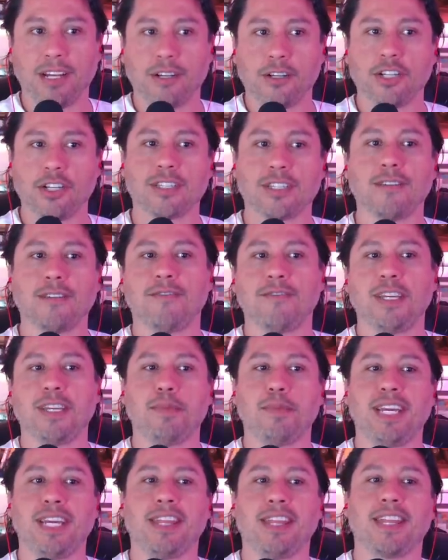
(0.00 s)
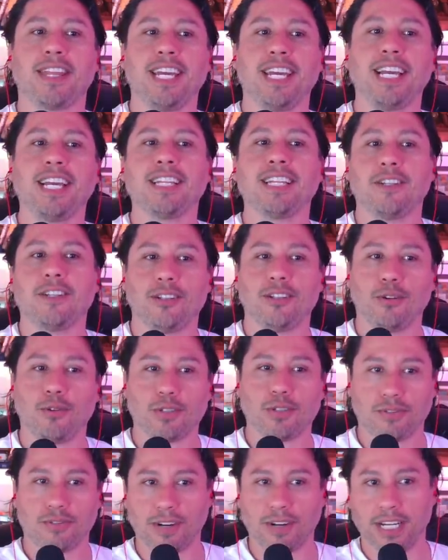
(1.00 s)
just the VP thinking the joke
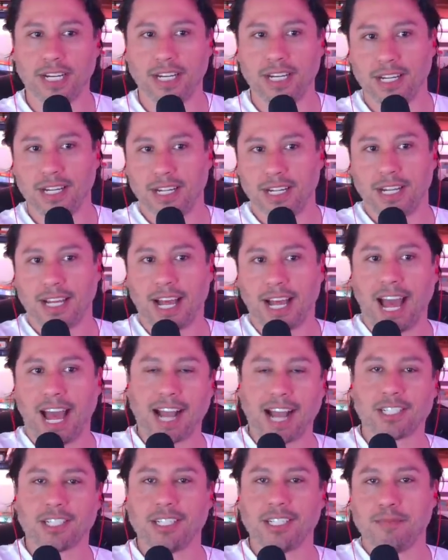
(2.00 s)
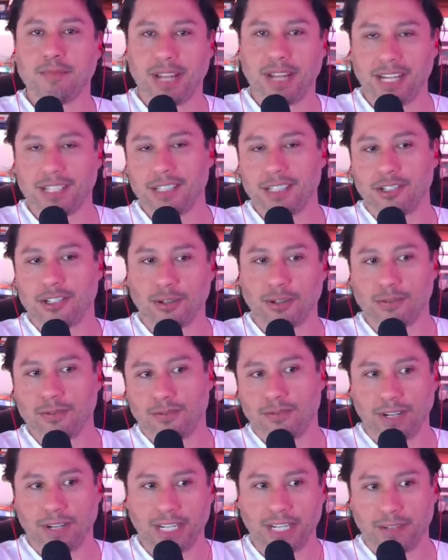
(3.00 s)
was funny actually made the joke
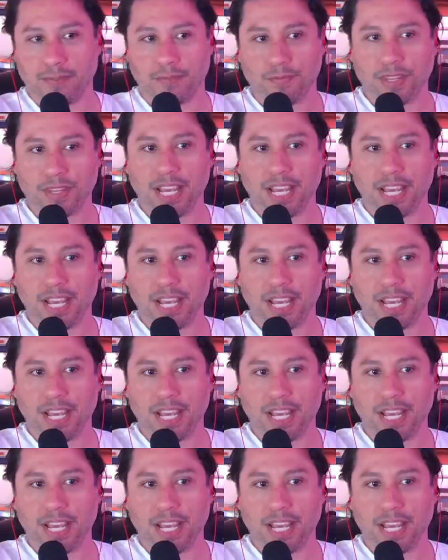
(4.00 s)
funny.